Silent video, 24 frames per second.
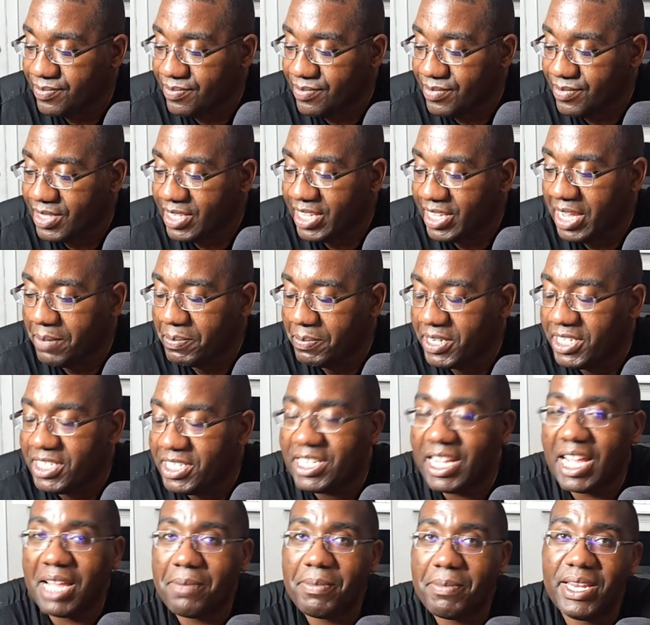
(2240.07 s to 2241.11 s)
Yeah, but this
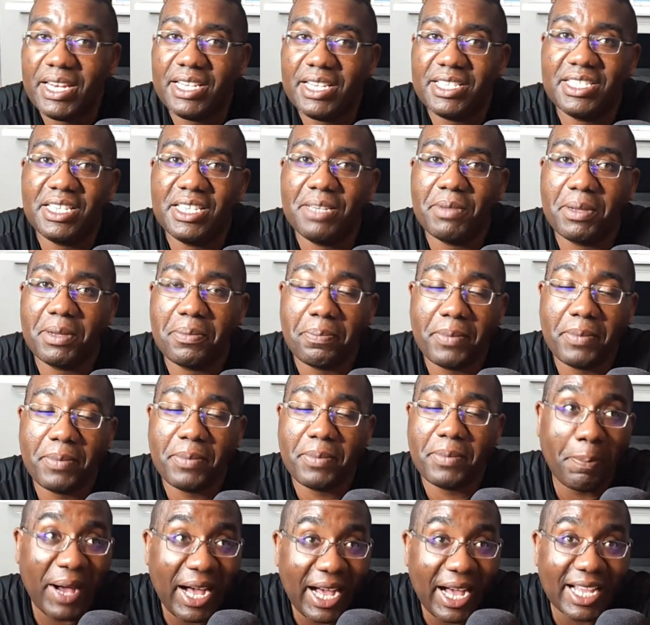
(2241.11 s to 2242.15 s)
guy made it seem
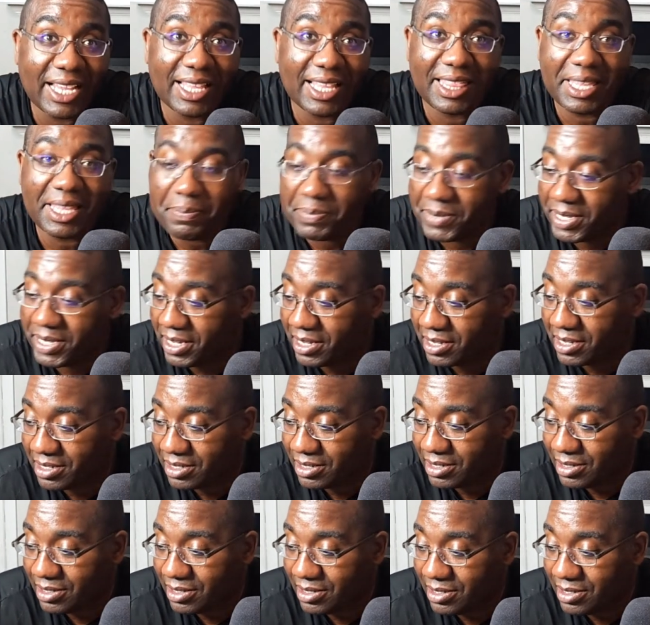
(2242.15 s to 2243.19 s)
apocalyptic.
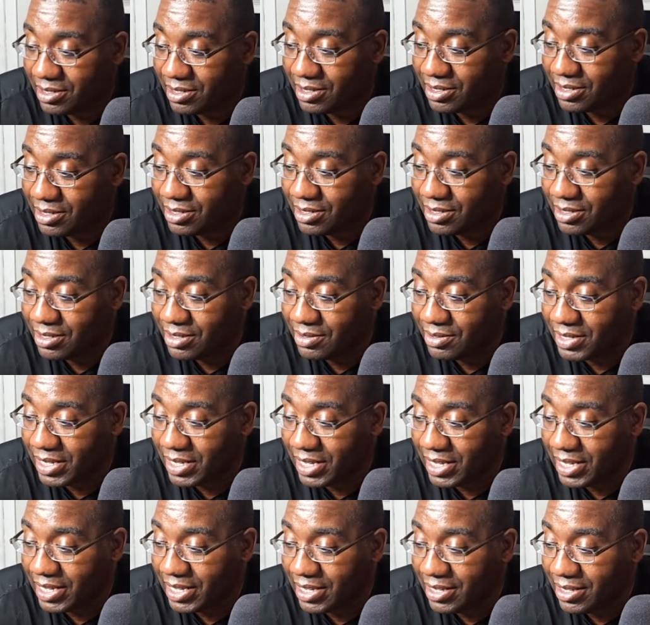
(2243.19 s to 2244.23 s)

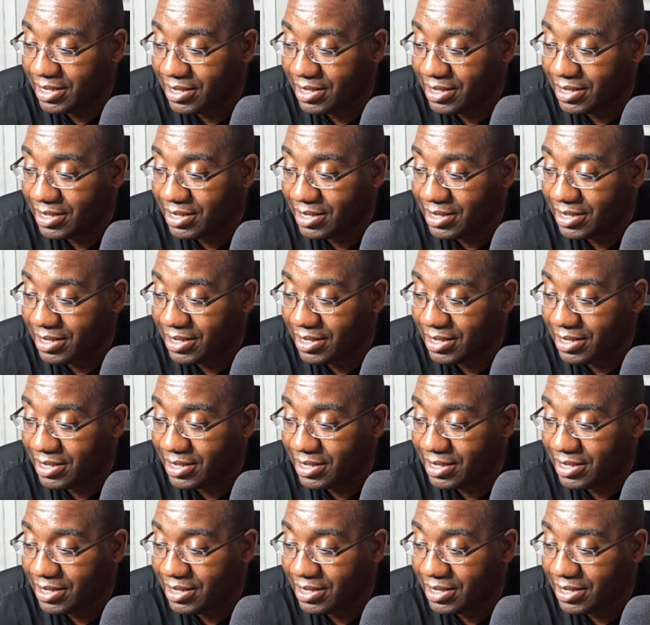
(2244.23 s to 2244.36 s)
Okay.